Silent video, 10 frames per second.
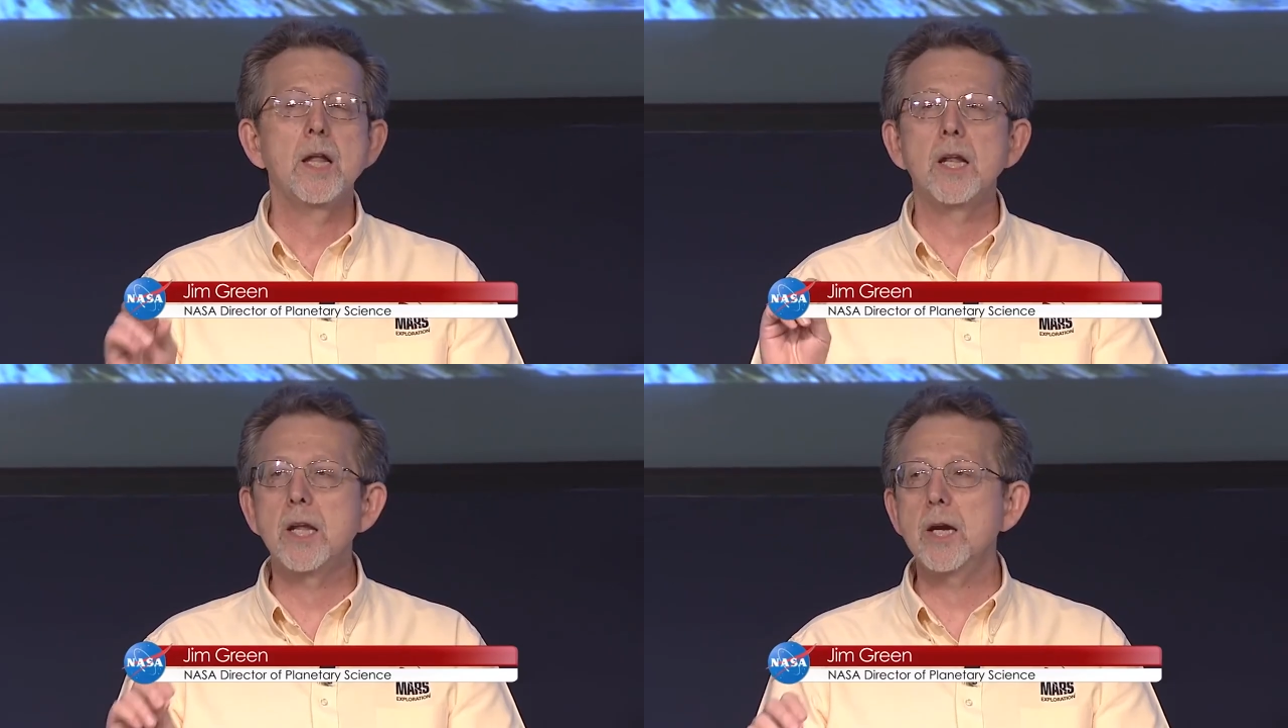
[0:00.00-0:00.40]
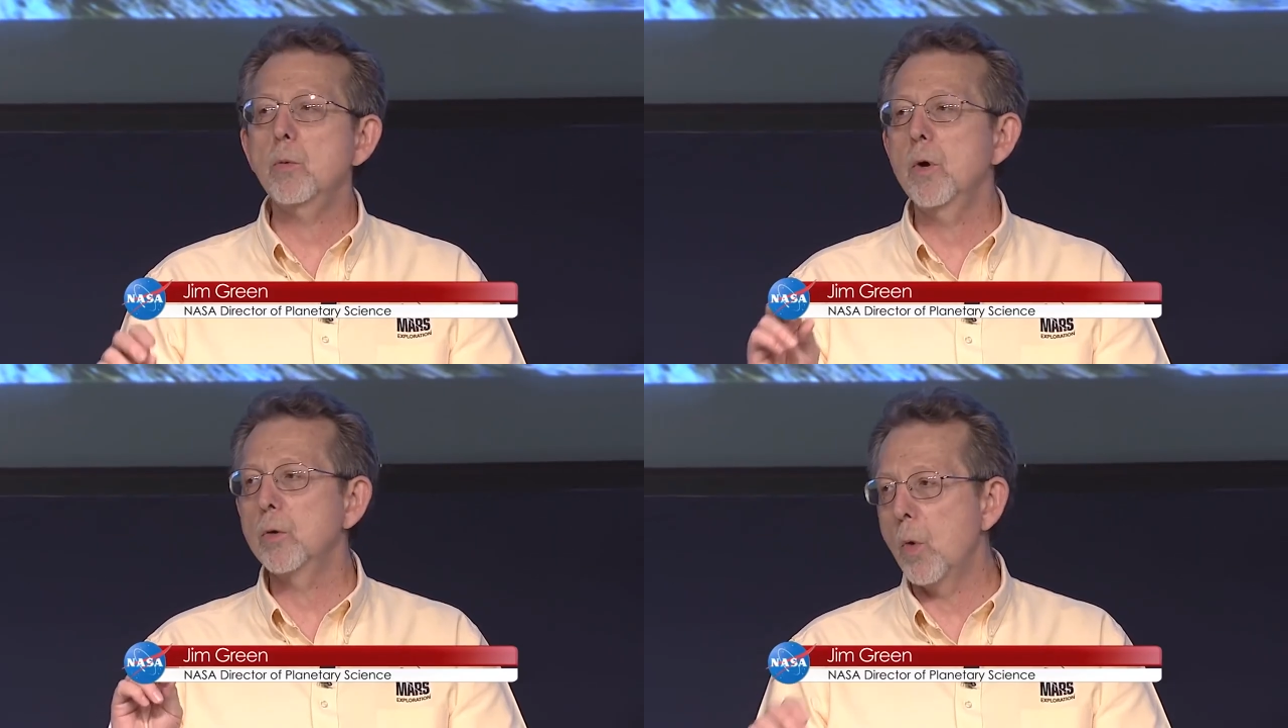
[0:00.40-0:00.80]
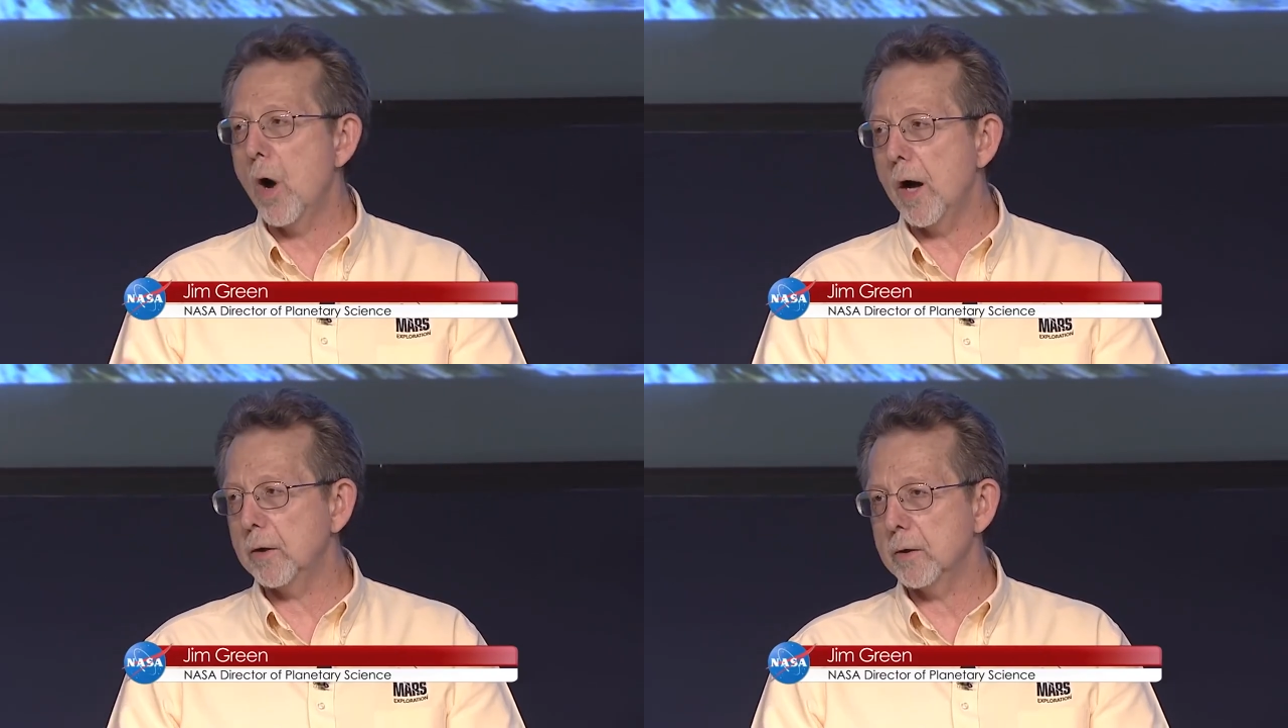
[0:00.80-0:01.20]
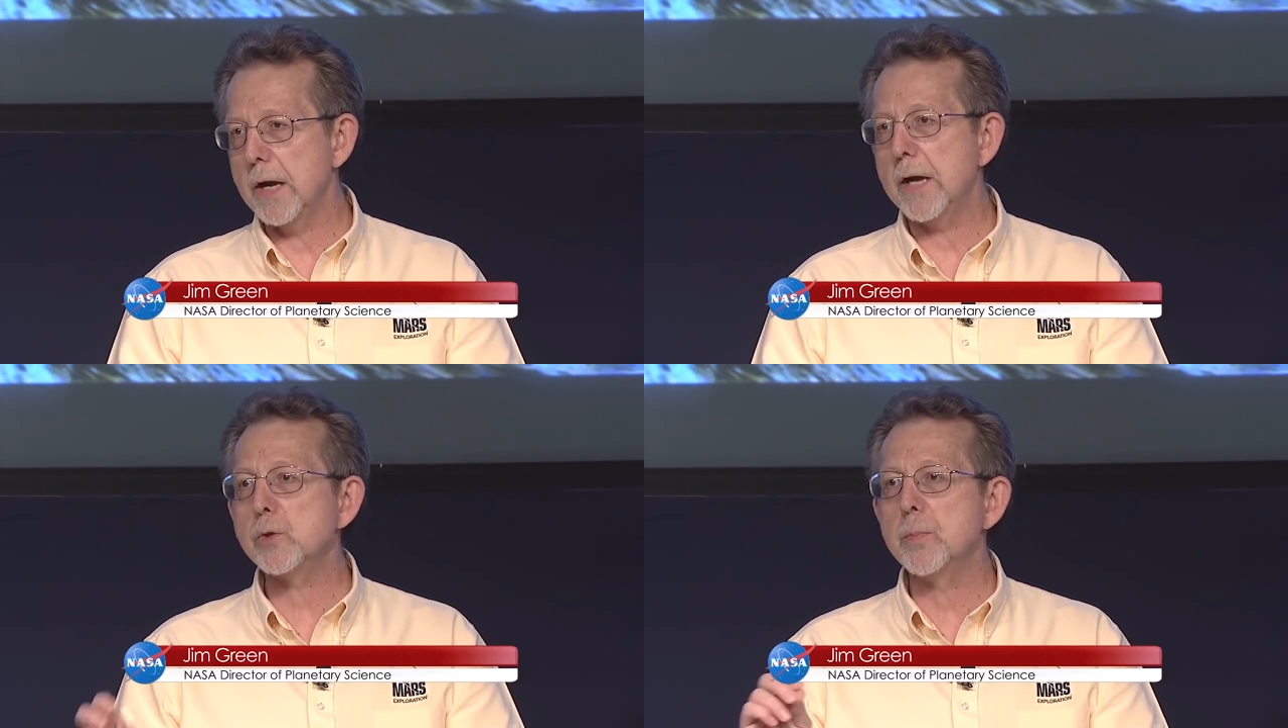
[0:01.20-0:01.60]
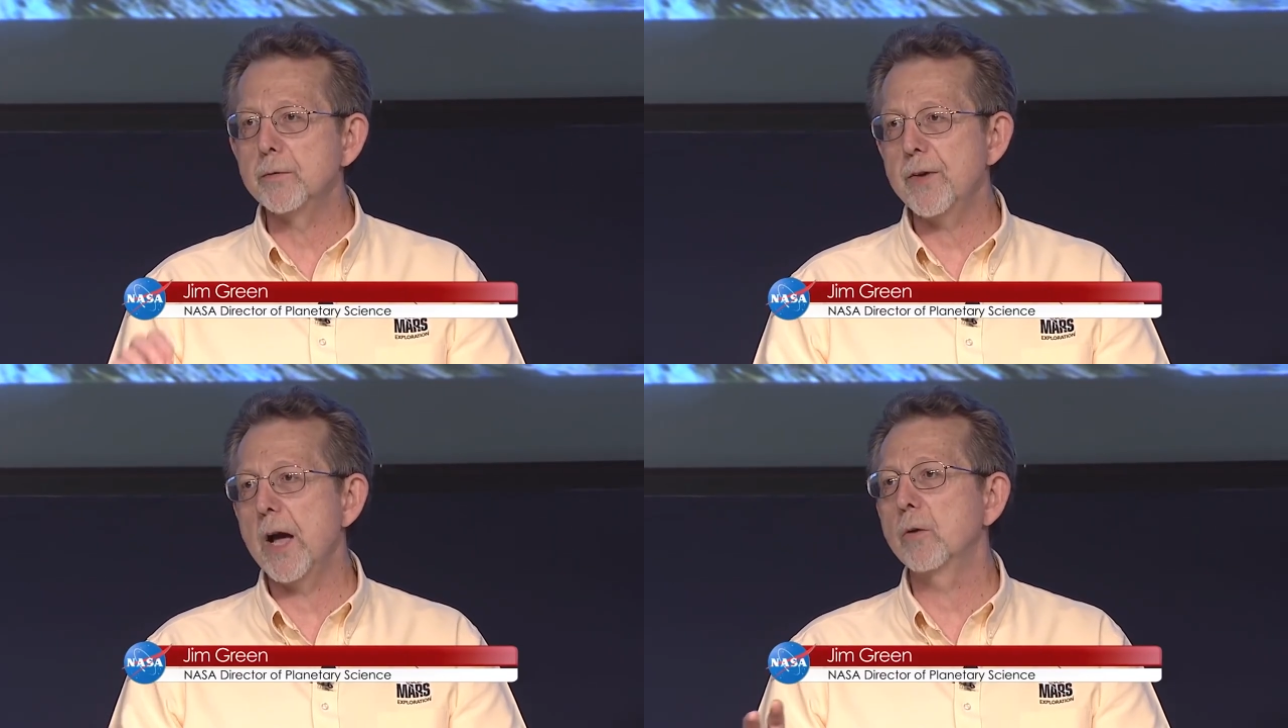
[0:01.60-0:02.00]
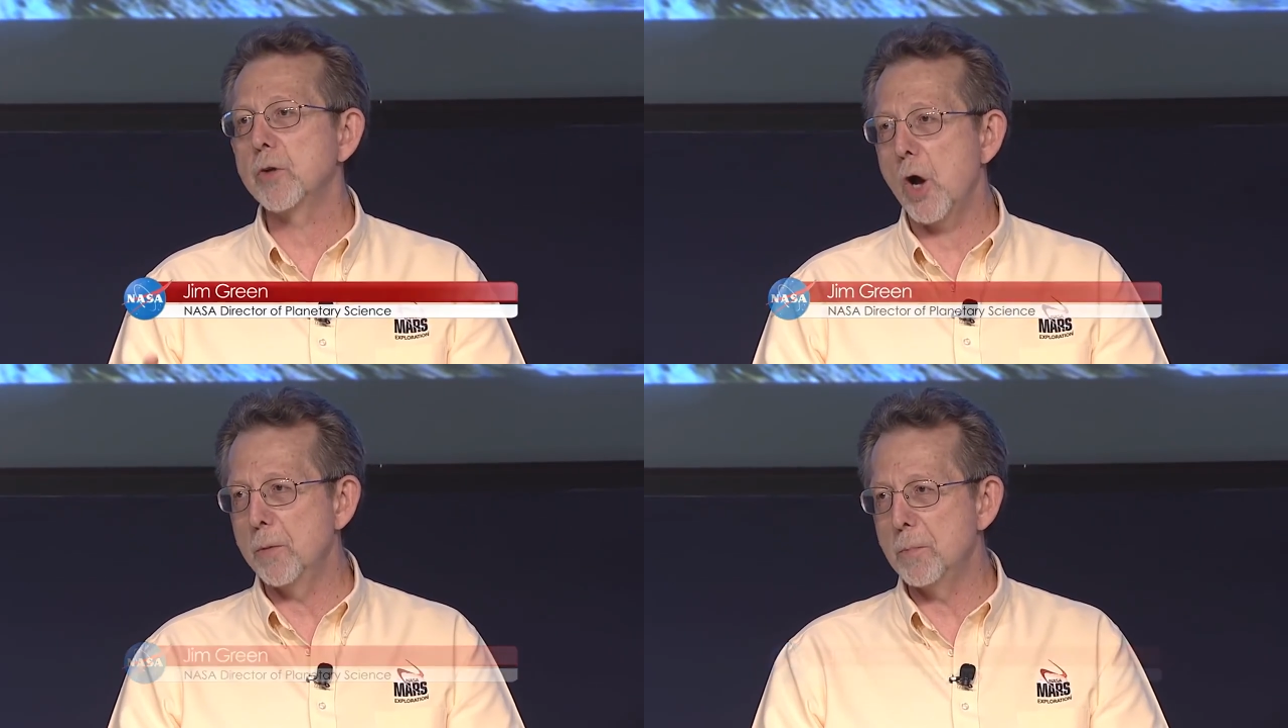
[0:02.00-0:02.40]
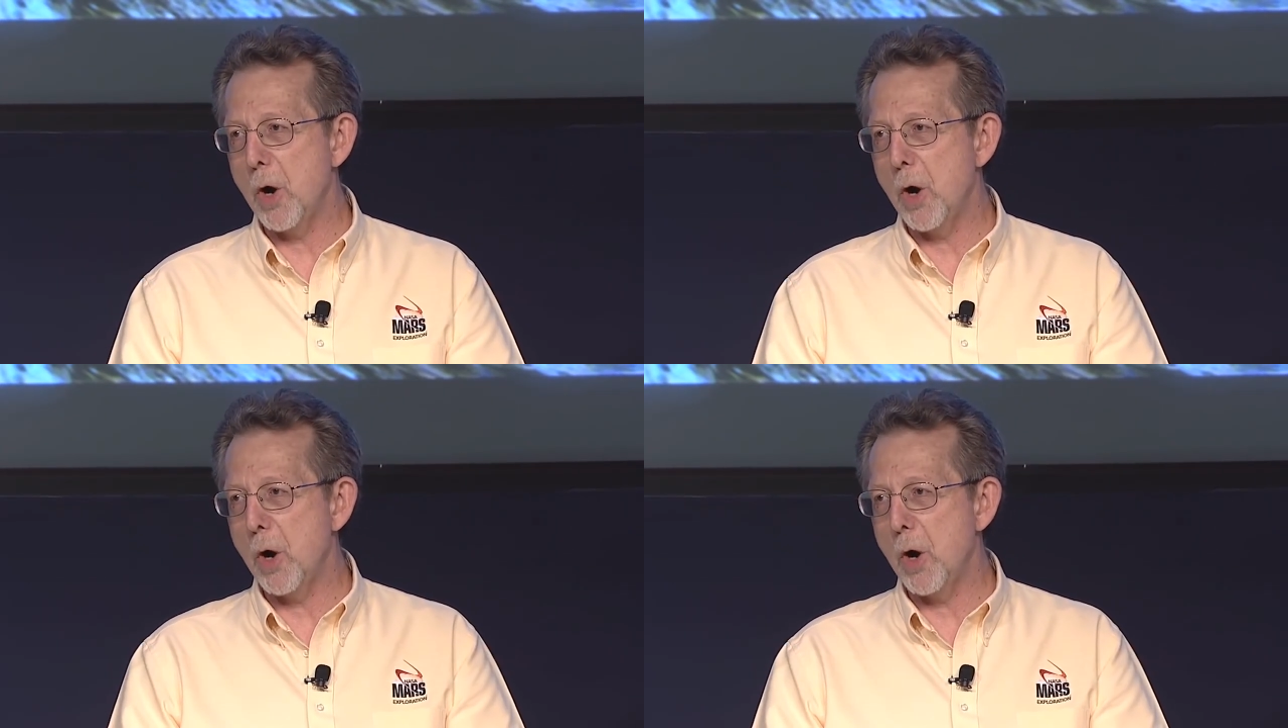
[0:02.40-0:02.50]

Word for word: liquid water has been found on